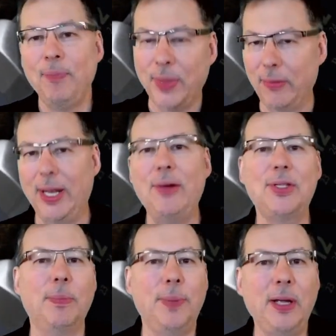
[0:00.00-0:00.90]
Now, when I was
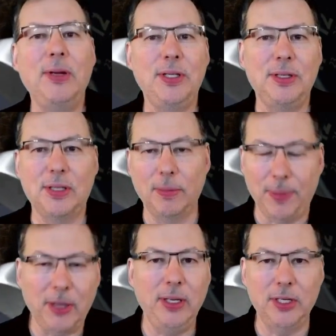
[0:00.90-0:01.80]
comparing,
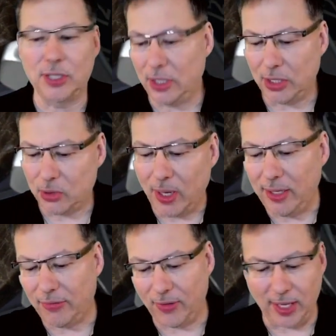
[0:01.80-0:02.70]
comparing this, I, I tried to
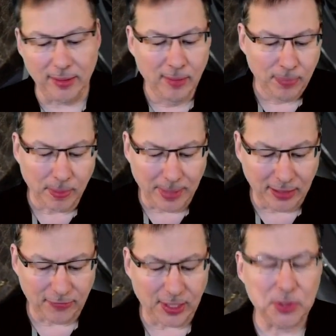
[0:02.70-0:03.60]
find
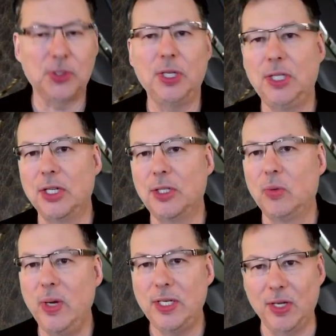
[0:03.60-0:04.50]
manufacturer-suggested
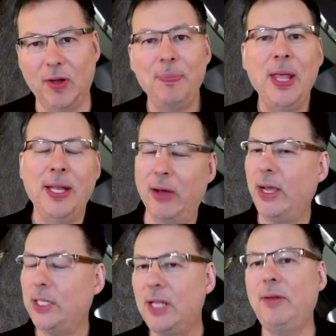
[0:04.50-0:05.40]
retail. Now, I
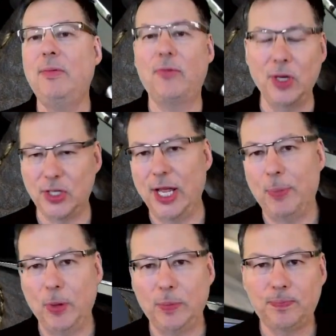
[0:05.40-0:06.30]
did, for
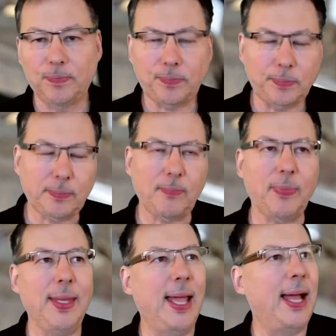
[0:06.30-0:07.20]
example,
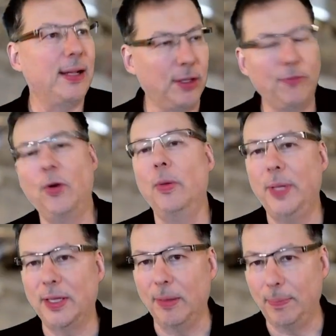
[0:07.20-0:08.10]
uh, confirm
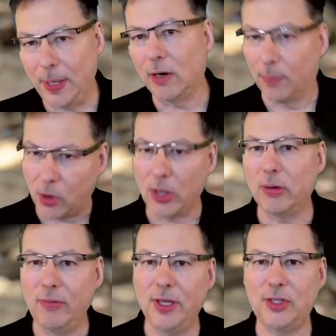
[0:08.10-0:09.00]
that the bigger brother
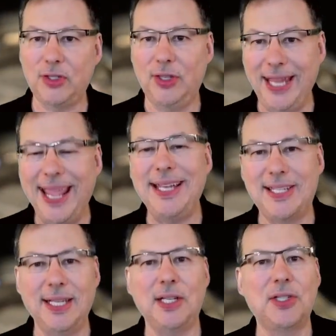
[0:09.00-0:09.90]
of this, the eight
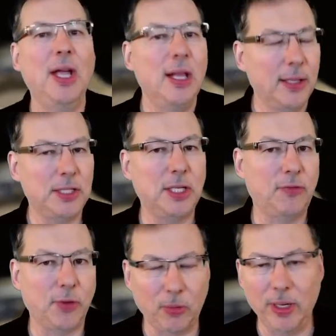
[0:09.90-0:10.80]
six, listed for
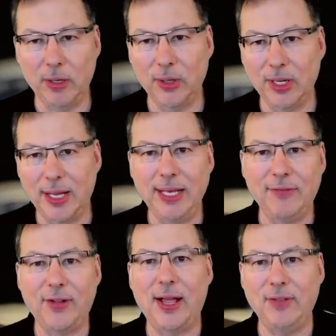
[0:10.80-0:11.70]
three hundred
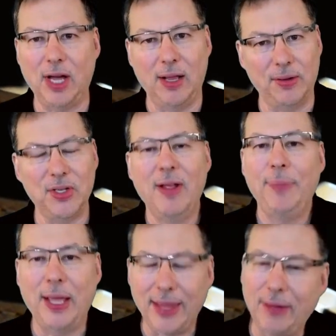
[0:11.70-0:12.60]
ninety-five dollars.
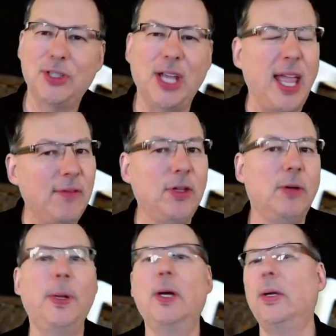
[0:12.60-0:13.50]
Now, that one's a heavier
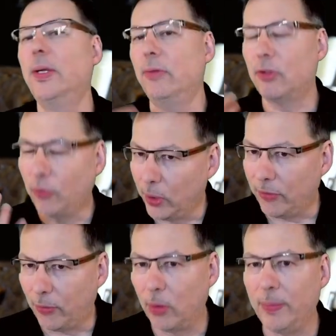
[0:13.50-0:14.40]
build. It was
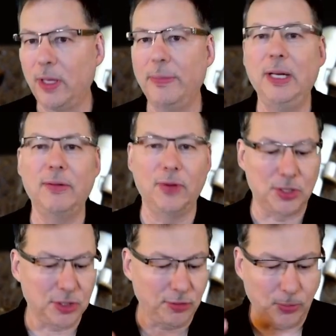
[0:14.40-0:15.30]
forty-four millimeter
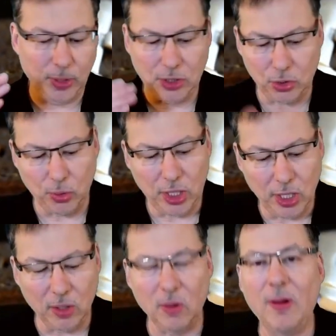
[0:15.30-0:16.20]
versus the forty-two
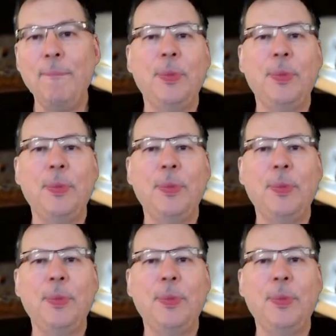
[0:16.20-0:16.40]
here.